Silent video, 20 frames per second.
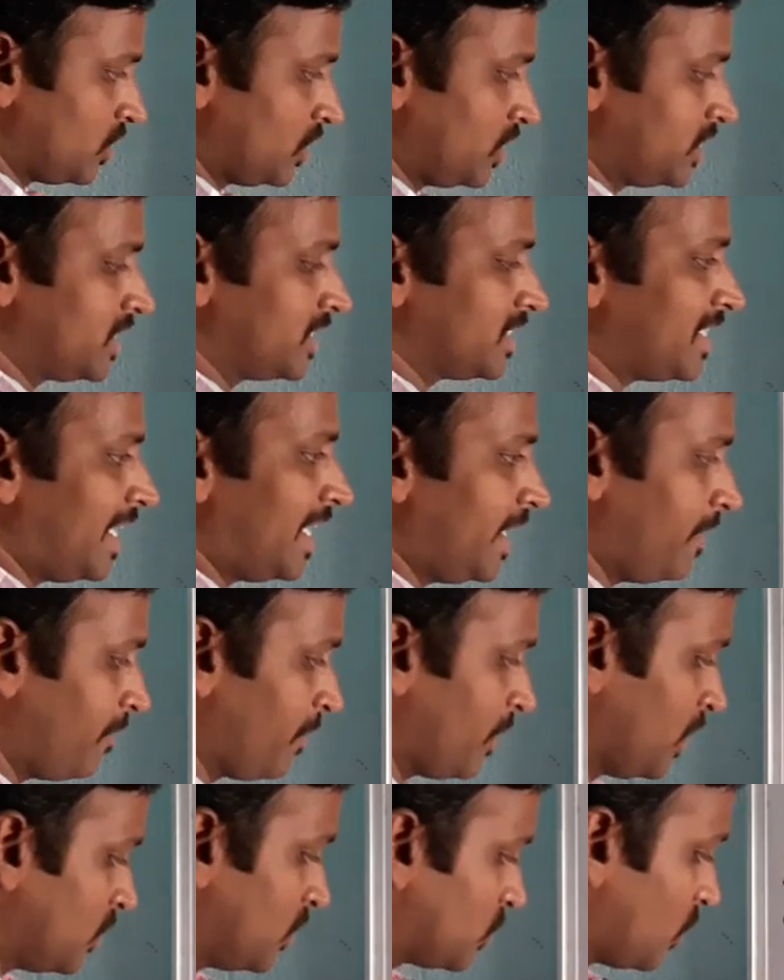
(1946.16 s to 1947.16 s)
So this is
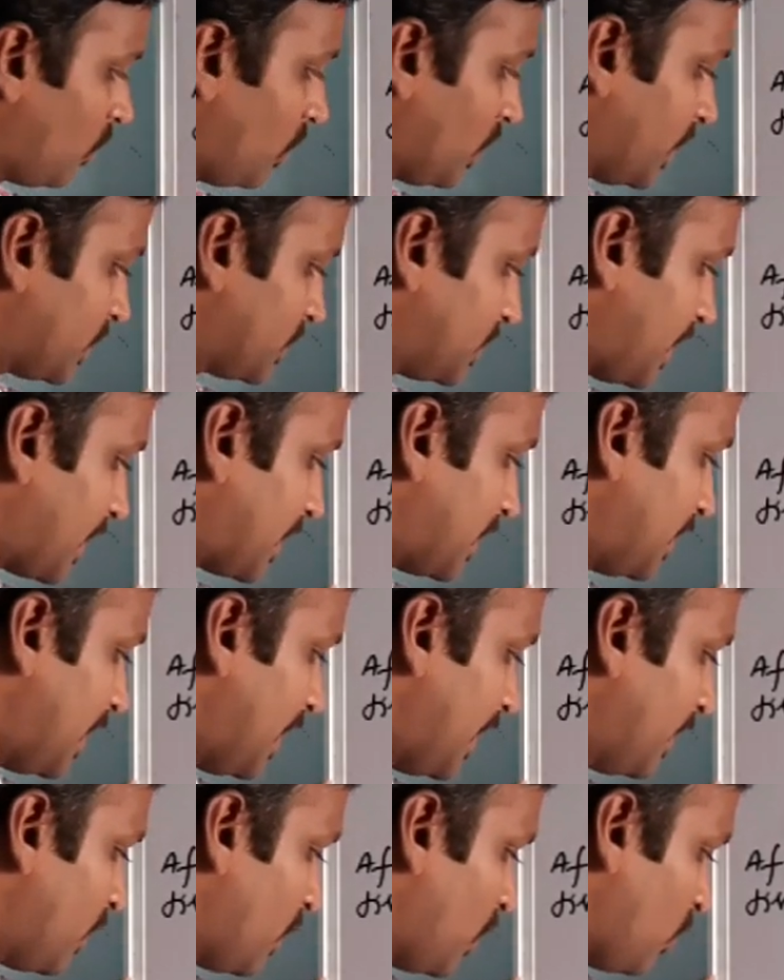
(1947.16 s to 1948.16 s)
I. So what
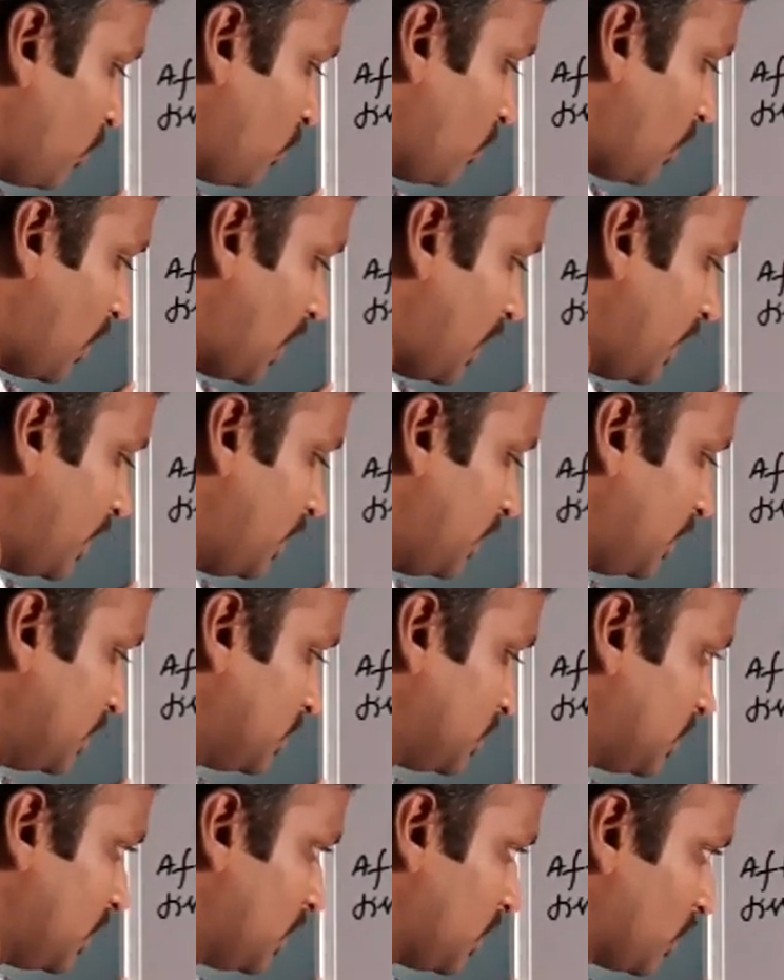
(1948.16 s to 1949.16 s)
exactly I know? I
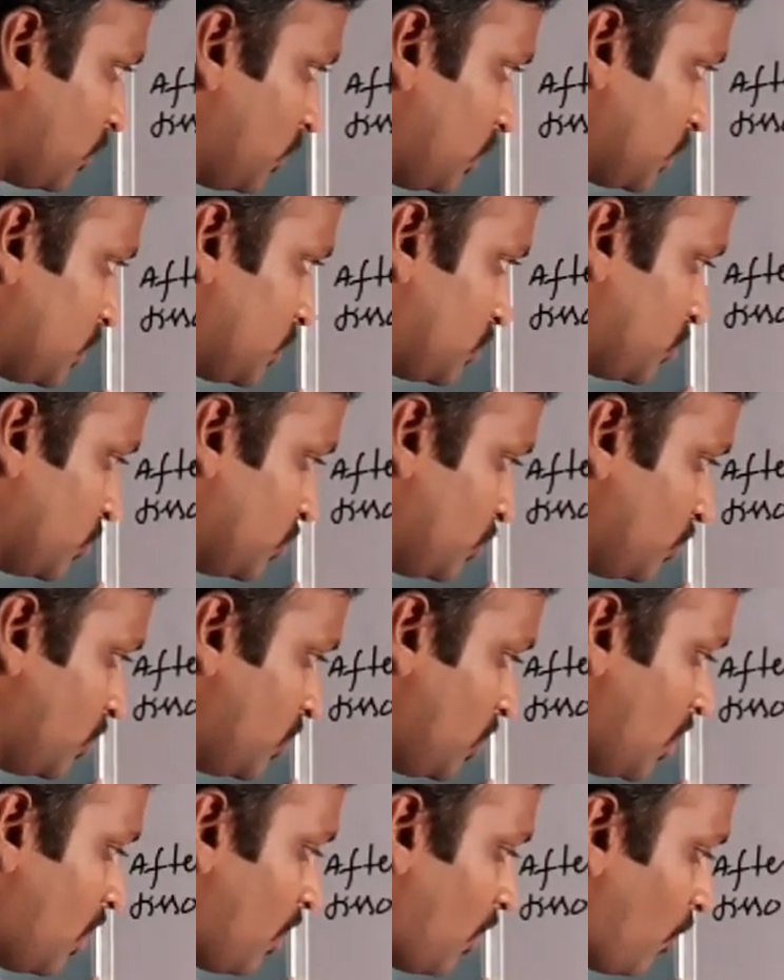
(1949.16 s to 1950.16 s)
is equals
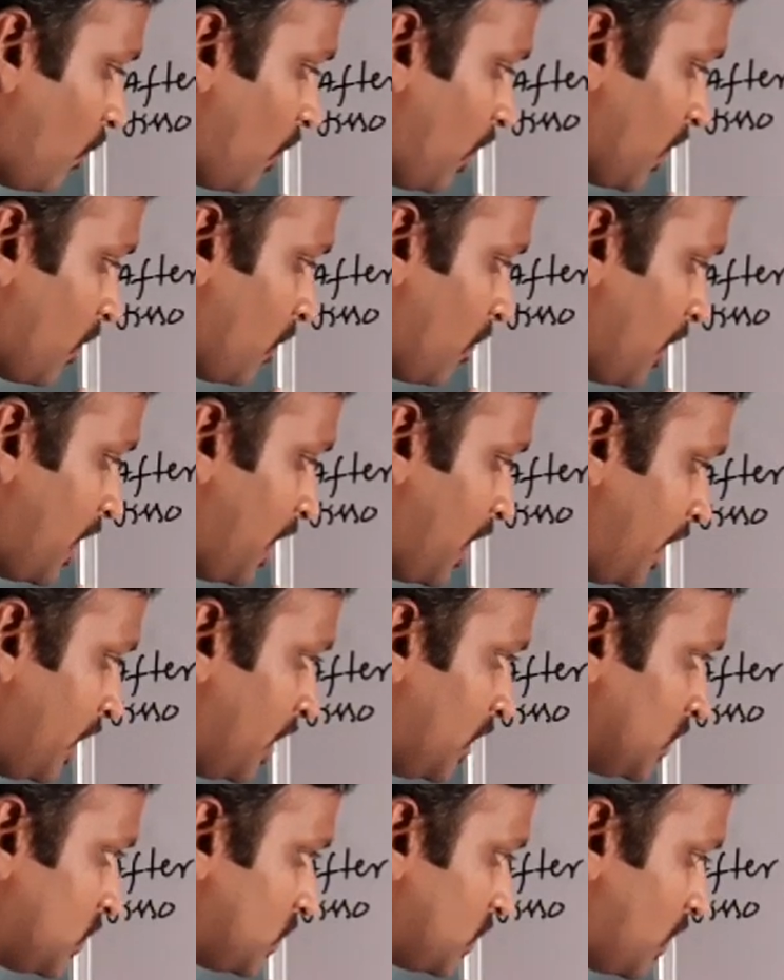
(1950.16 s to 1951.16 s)
to 1
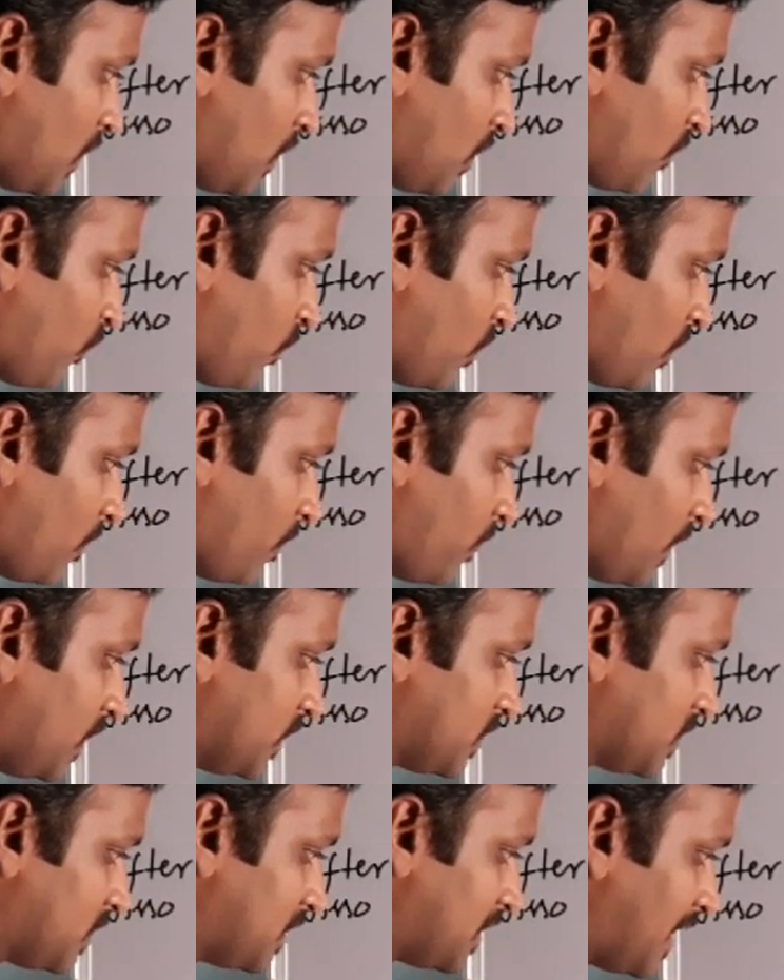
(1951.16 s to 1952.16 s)
minus alpha
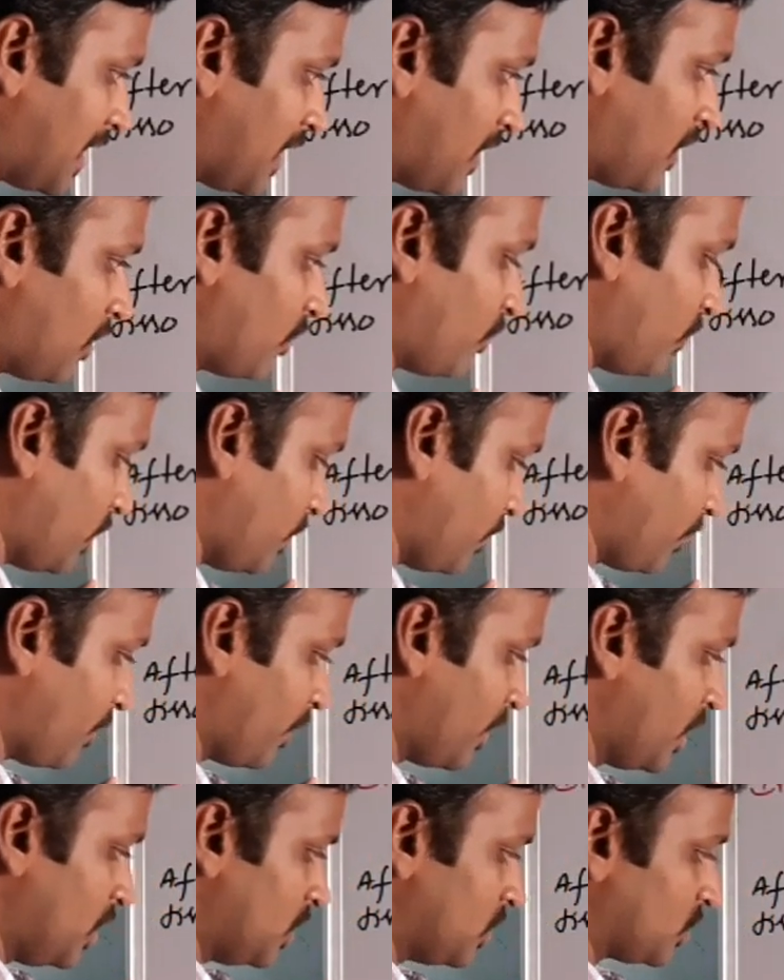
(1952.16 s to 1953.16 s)
plus N alpha.
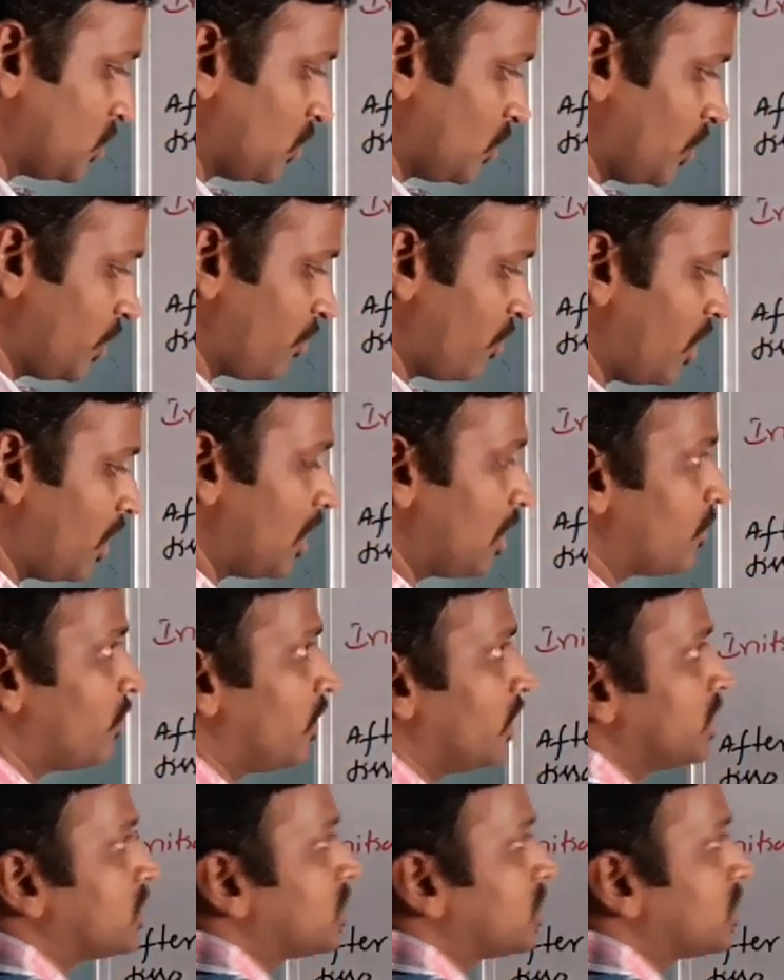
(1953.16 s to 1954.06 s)
So if alpha